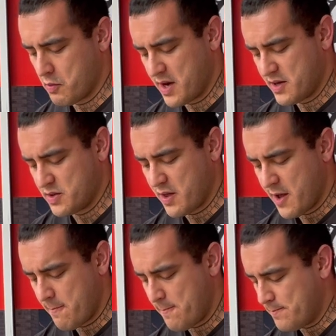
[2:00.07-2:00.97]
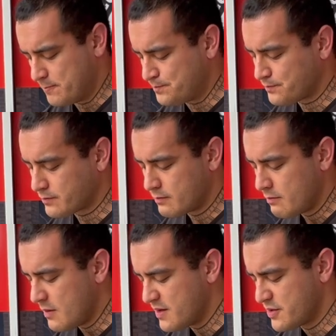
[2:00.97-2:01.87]
when I do that.
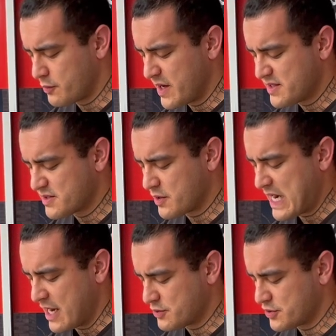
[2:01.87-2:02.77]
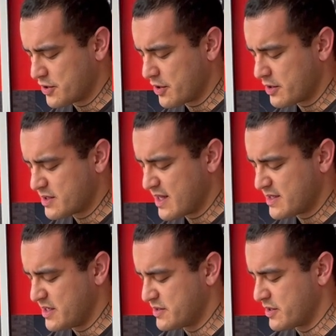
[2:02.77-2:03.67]
So the raisins are a natural sugar, so that
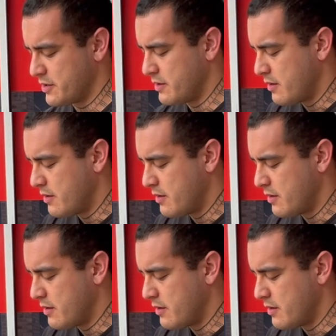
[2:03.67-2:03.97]
tastes good.